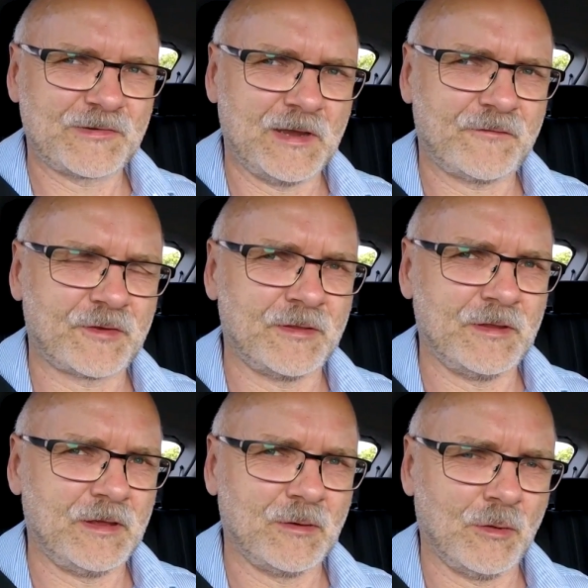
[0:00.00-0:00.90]
left on
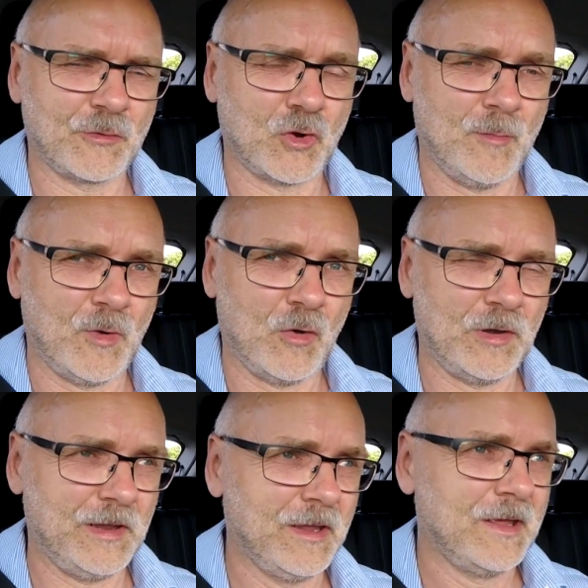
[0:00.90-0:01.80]
the GOM
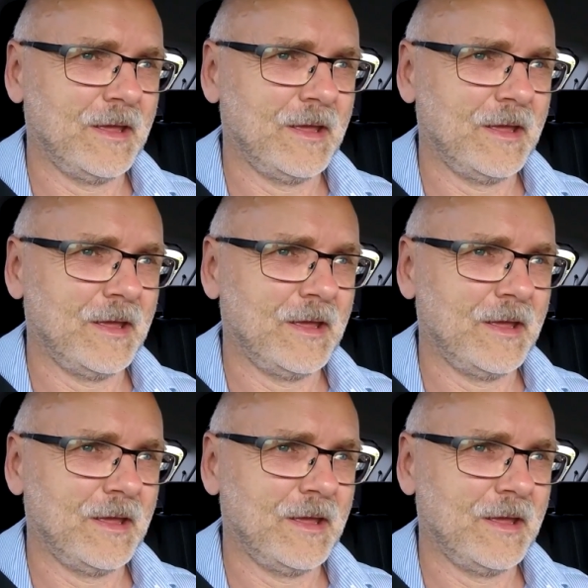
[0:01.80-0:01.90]
only.